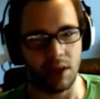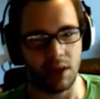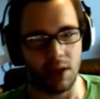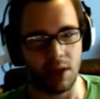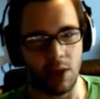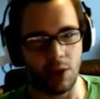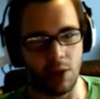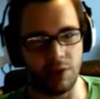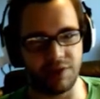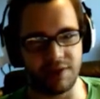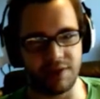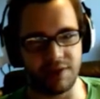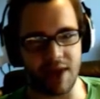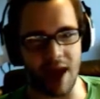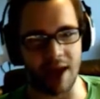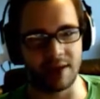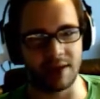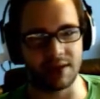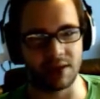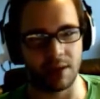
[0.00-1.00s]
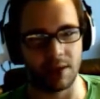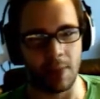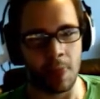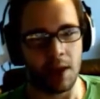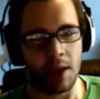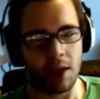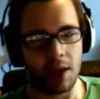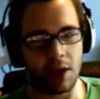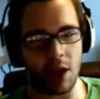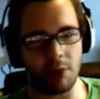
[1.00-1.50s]
Who's that?
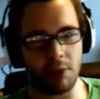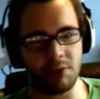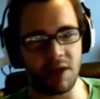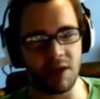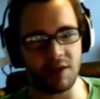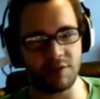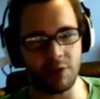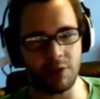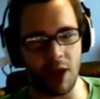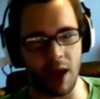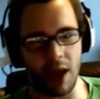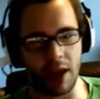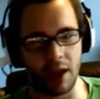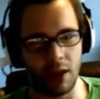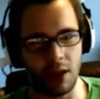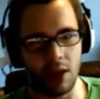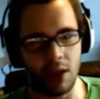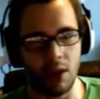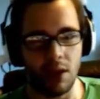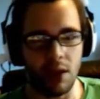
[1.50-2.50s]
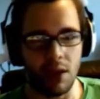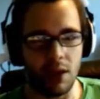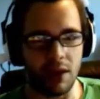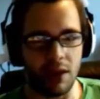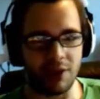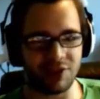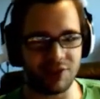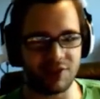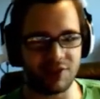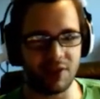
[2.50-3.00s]
Come this way!
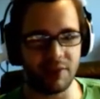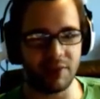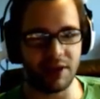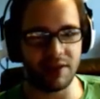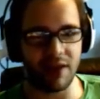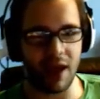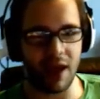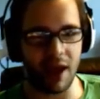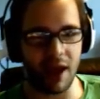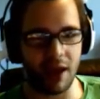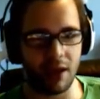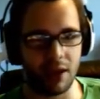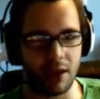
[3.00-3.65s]
Is there somebody there?